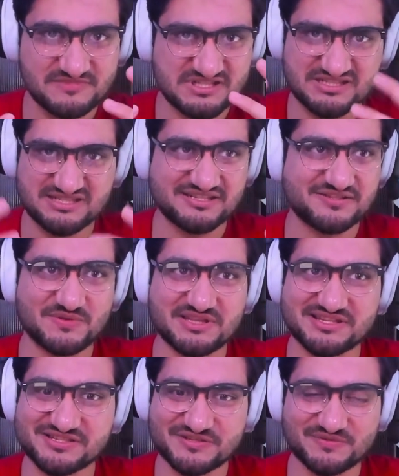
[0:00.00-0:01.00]
Says it with
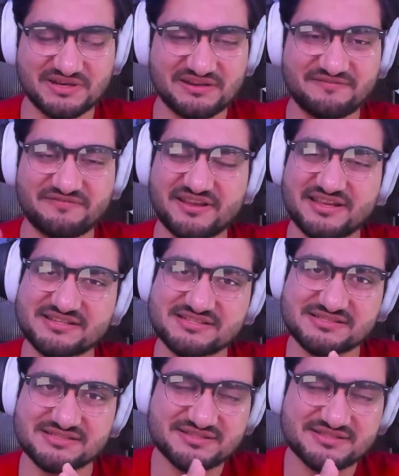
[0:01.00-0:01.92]
a straight face.